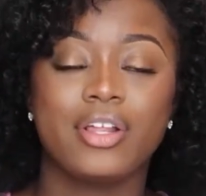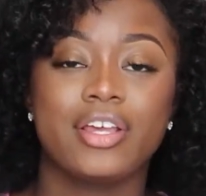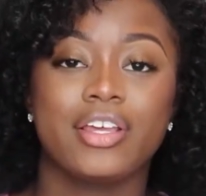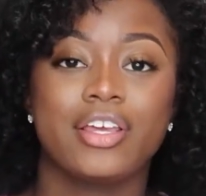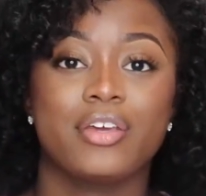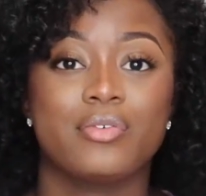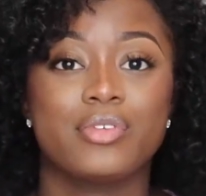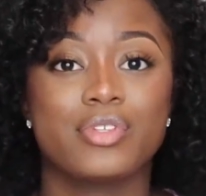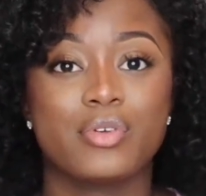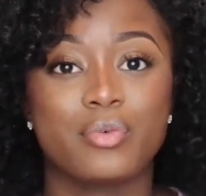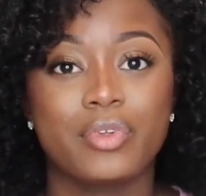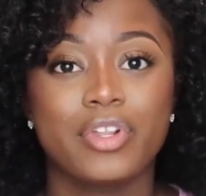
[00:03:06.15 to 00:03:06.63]
Like
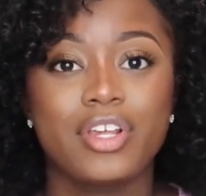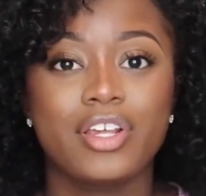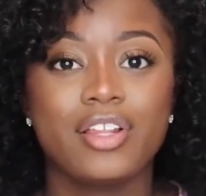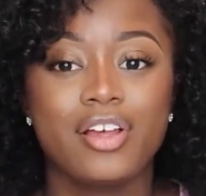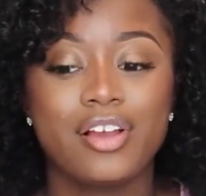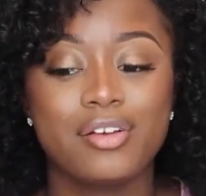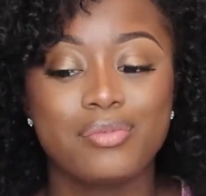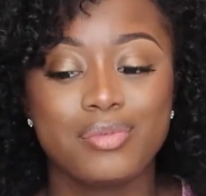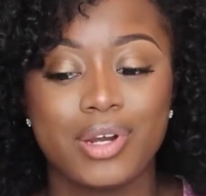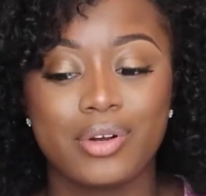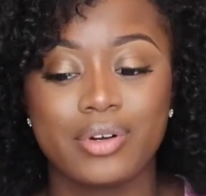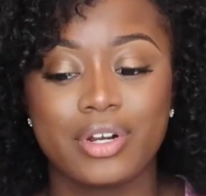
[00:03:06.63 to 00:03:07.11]
it was a really
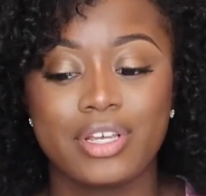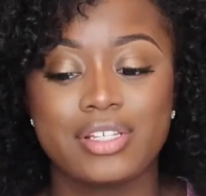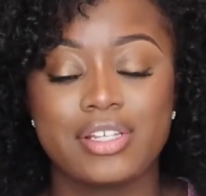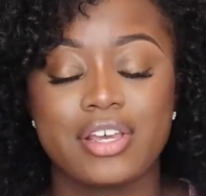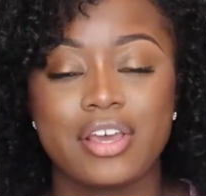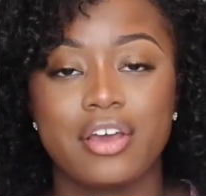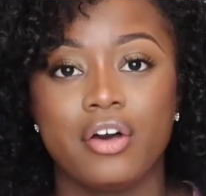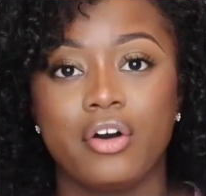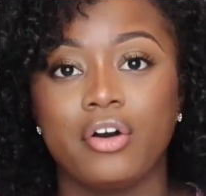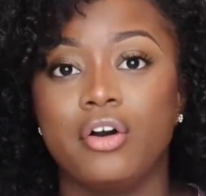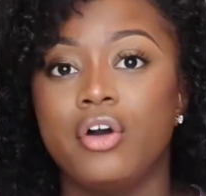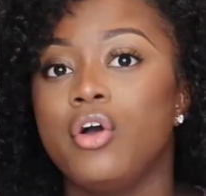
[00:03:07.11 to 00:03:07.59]
long
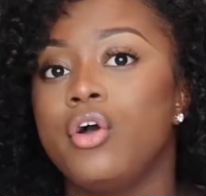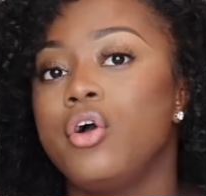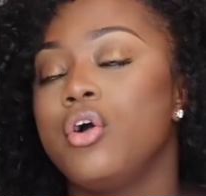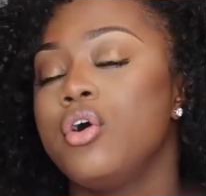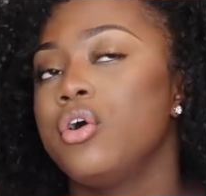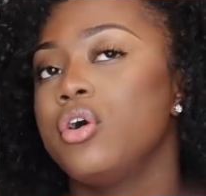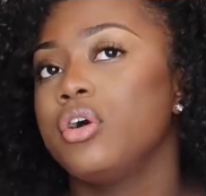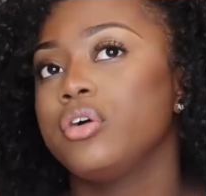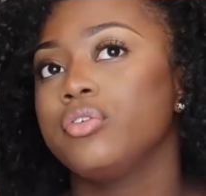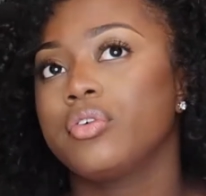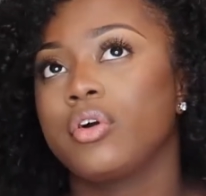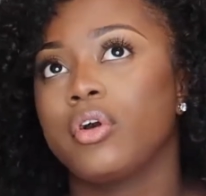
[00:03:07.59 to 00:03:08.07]
ponytail
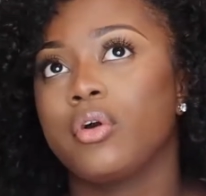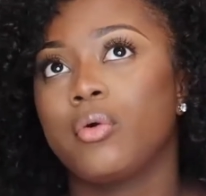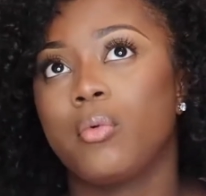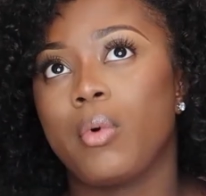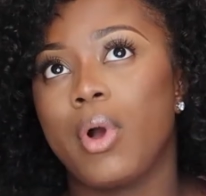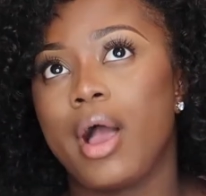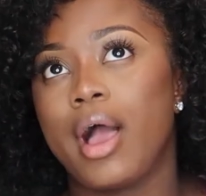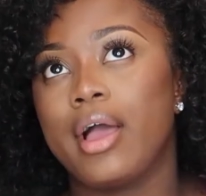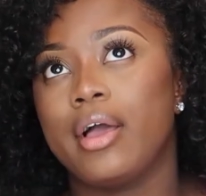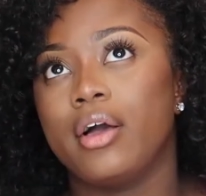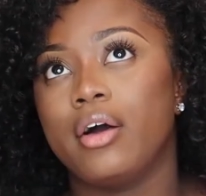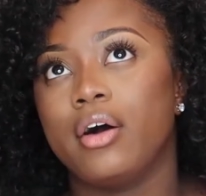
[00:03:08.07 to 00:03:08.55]
for a
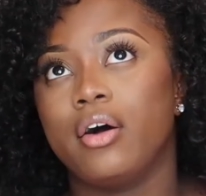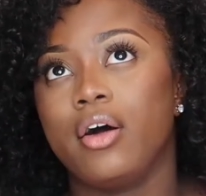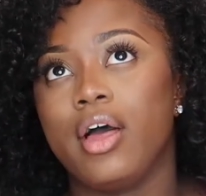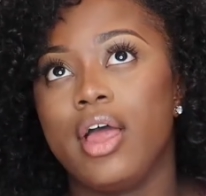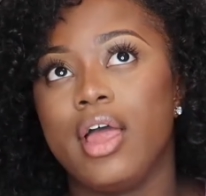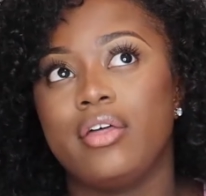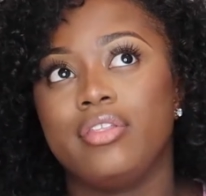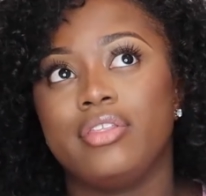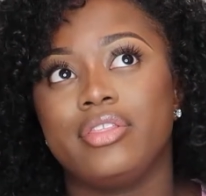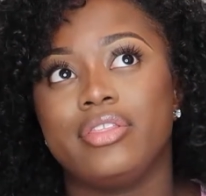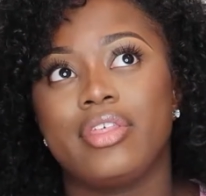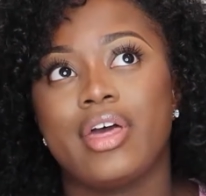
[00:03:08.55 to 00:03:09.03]
while,
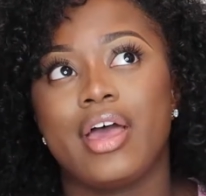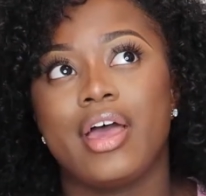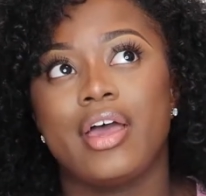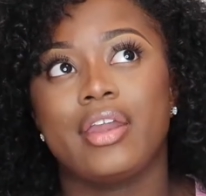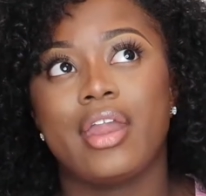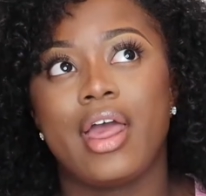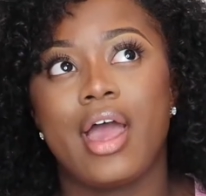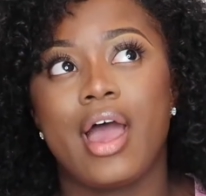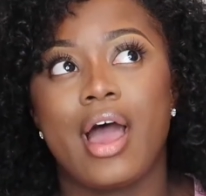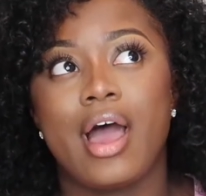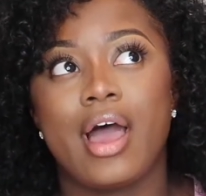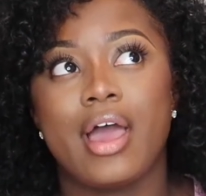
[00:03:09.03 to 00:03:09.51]
and
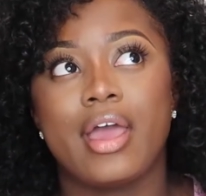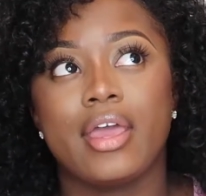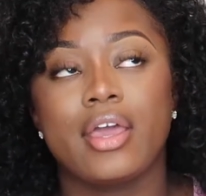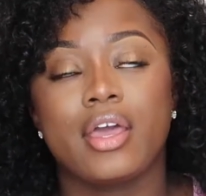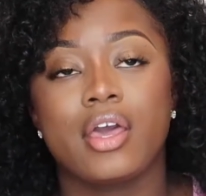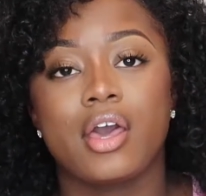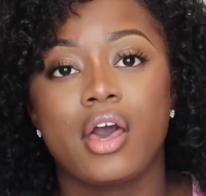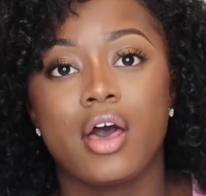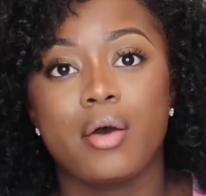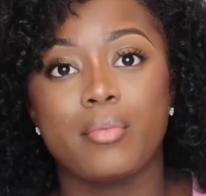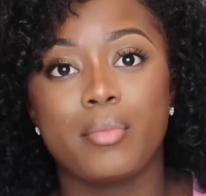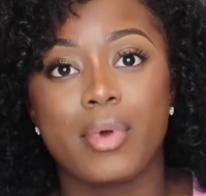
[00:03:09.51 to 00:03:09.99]
then I
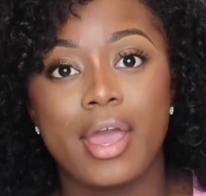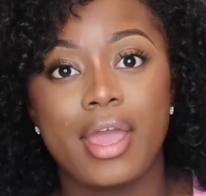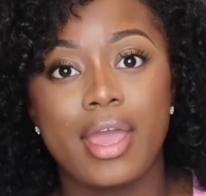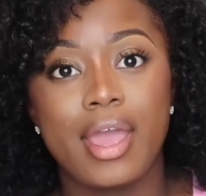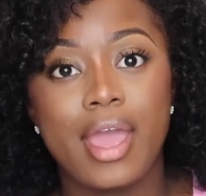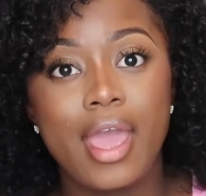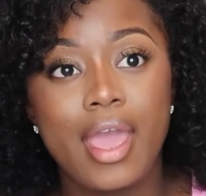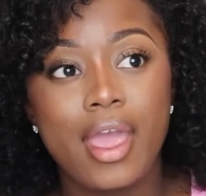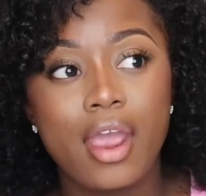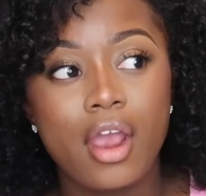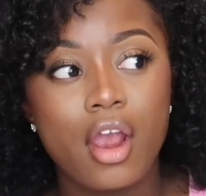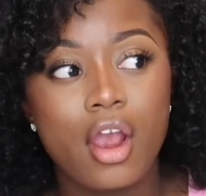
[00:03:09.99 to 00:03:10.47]
cut my
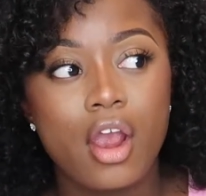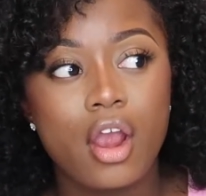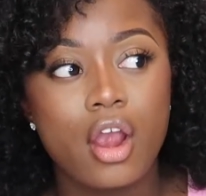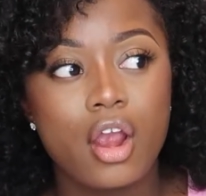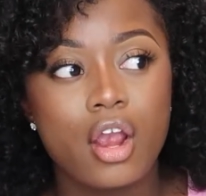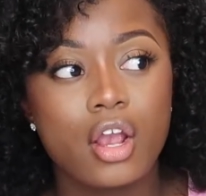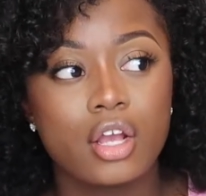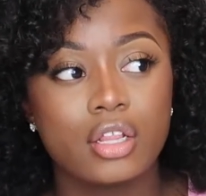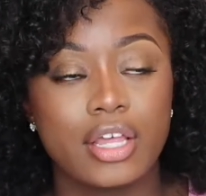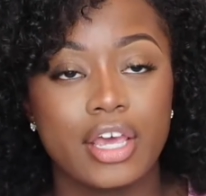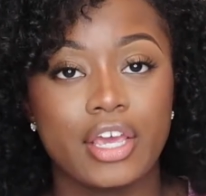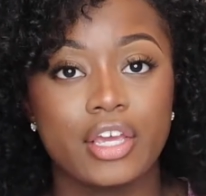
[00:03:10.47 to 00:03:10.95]

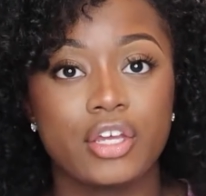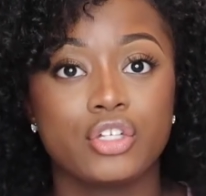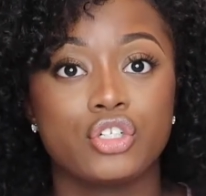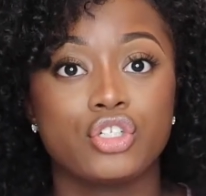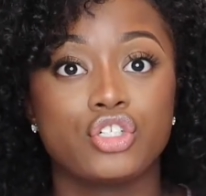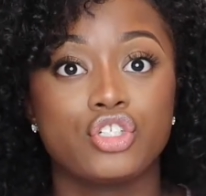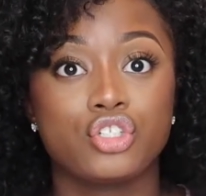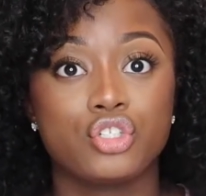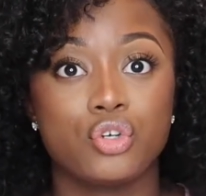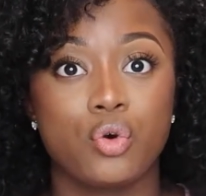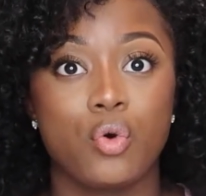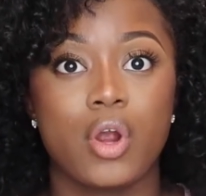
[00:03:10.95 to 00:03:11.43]
hair like
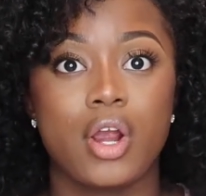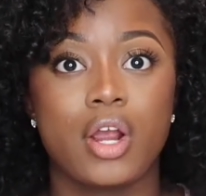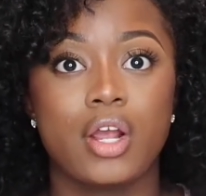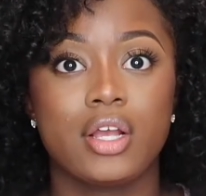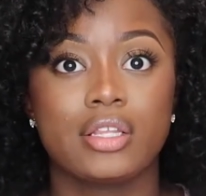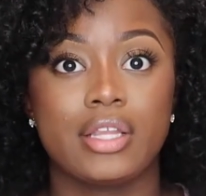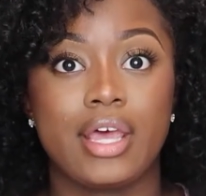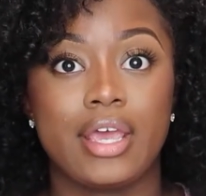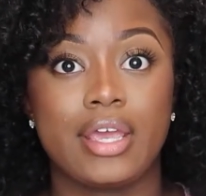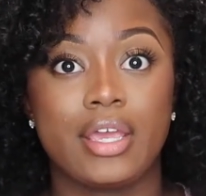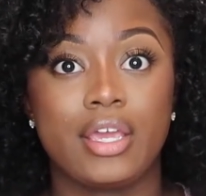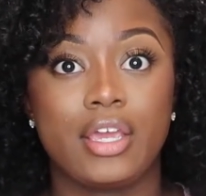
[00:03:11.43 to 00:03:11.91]

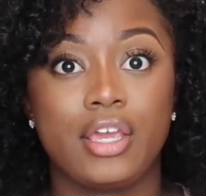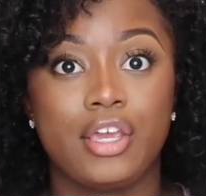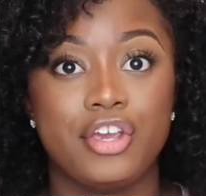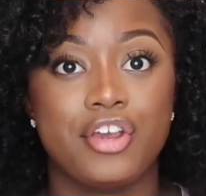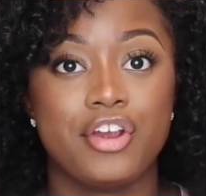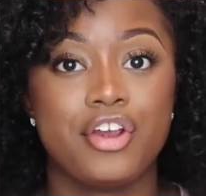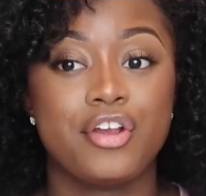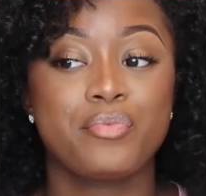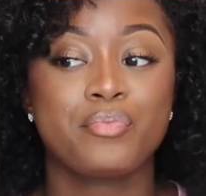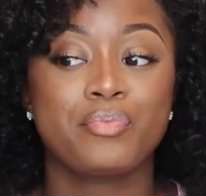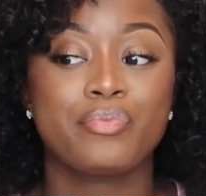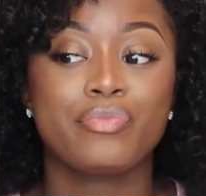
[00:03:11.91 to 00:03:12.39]
short, like
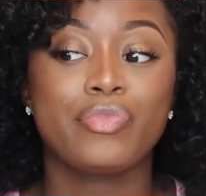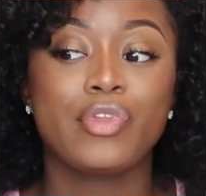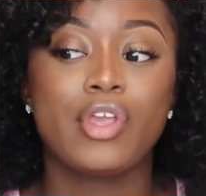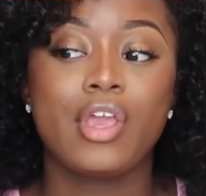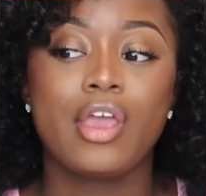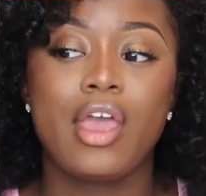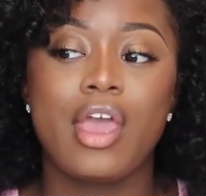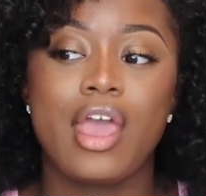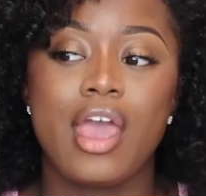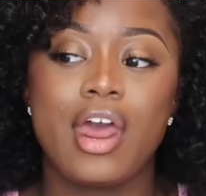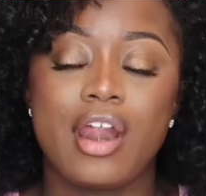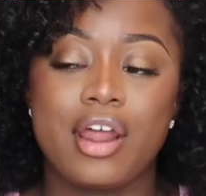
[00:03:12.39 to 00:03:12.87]
here,
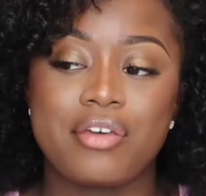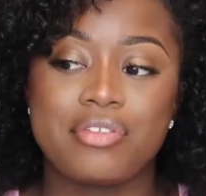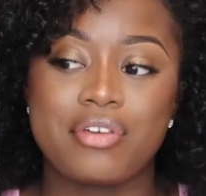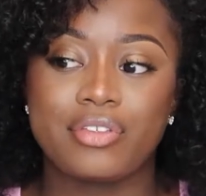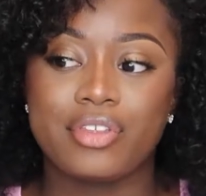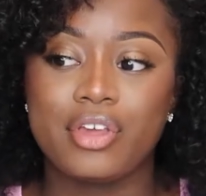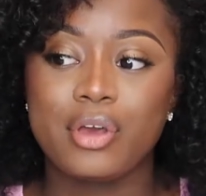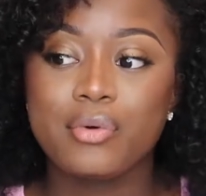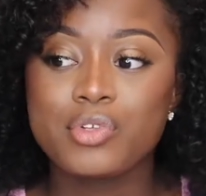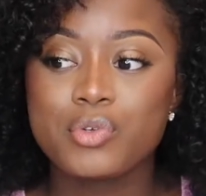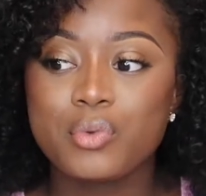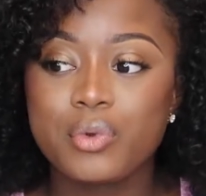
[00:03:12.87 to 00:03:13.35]
and I thought
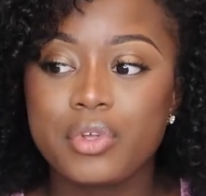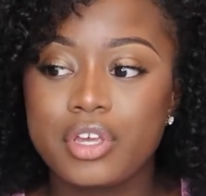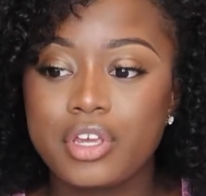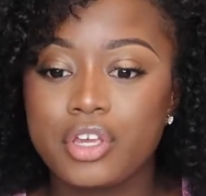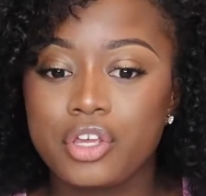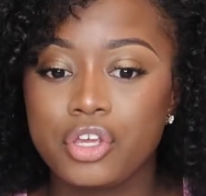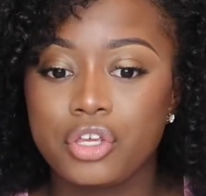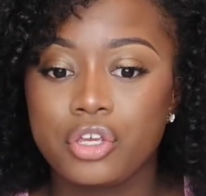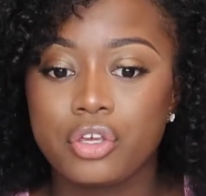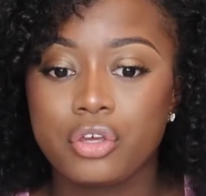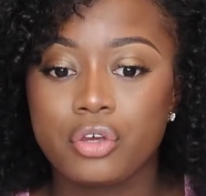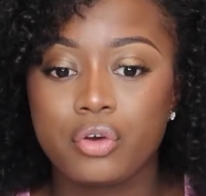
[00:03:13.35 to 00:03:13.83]
that was really
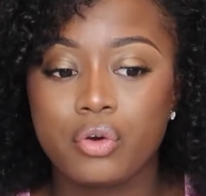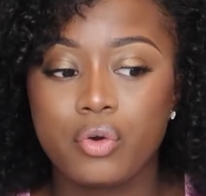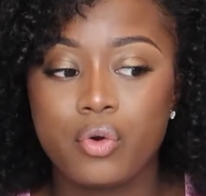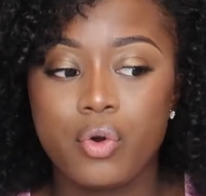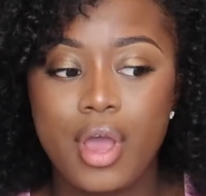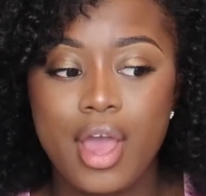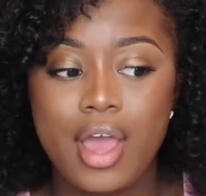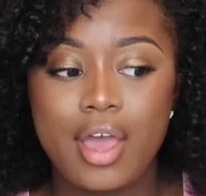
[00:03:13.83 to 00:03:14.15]
cute.